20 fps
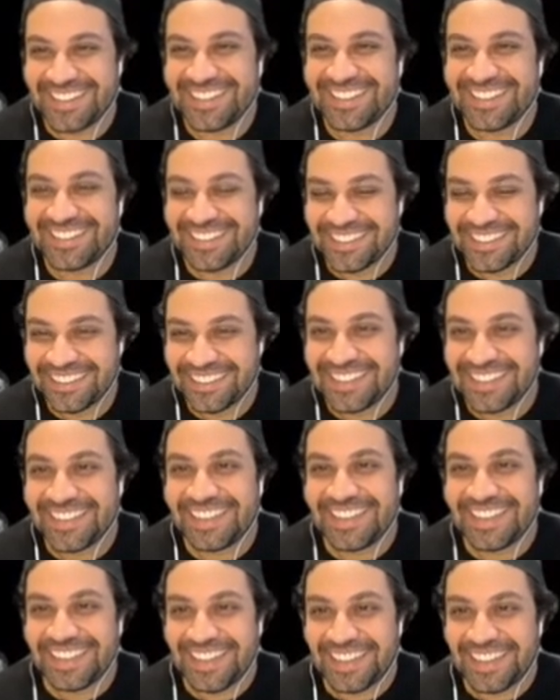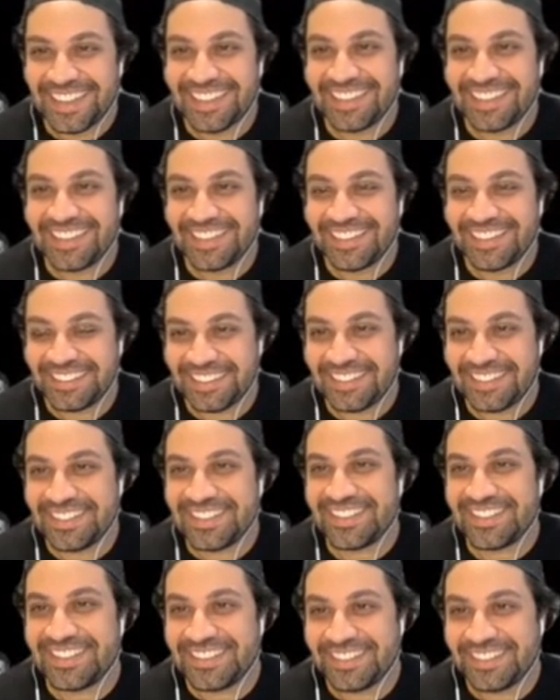
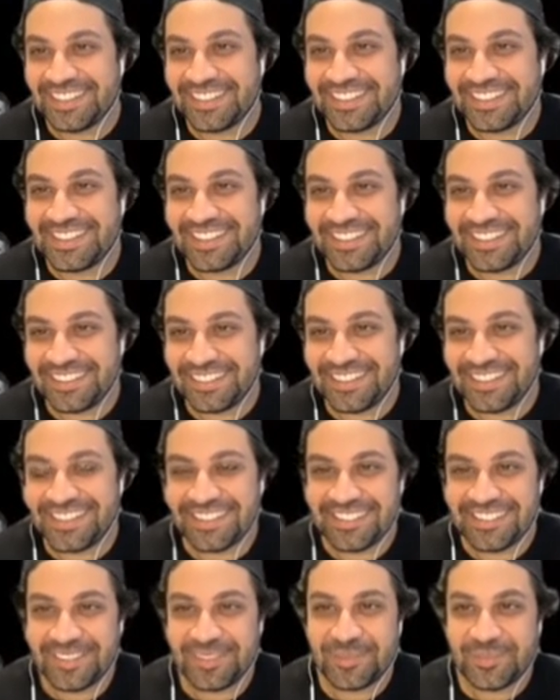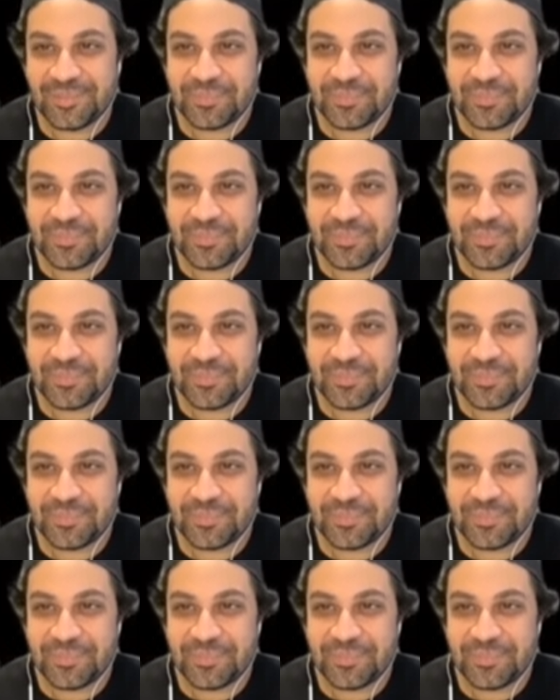This person isn't speaking.